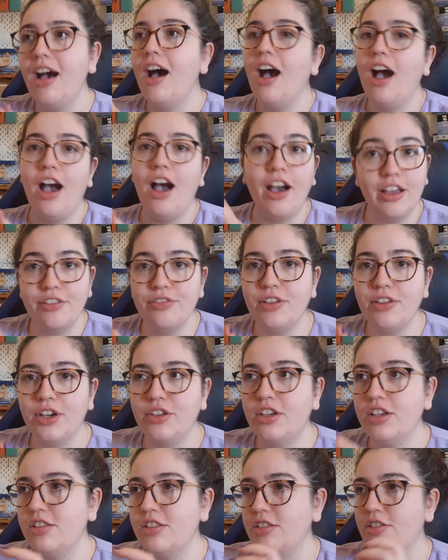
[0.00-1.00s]
high
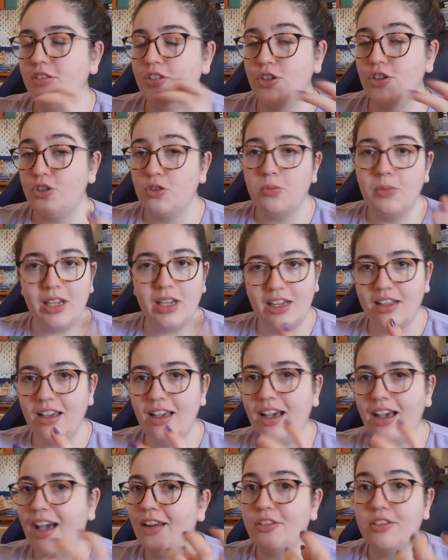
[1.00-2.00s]
focus on social
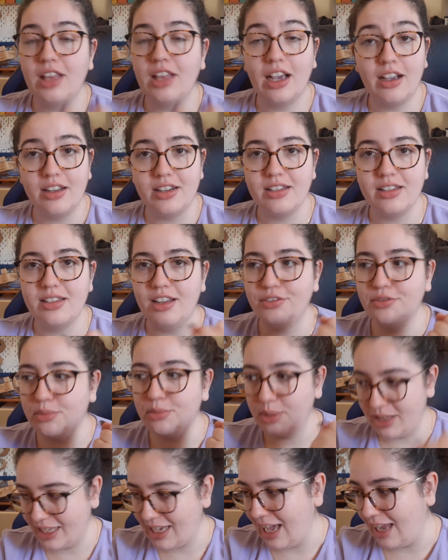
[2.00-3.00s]
media and all that kind of stuff
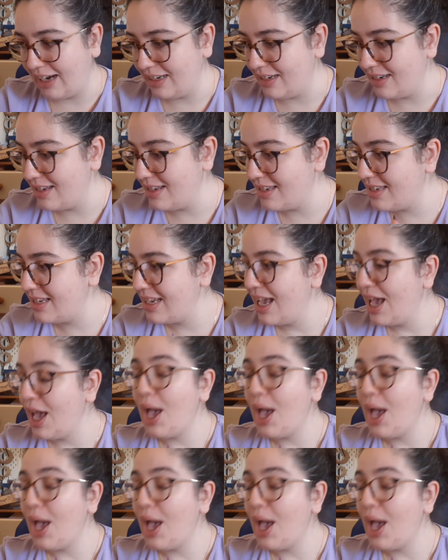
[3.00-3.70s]
with the calendars.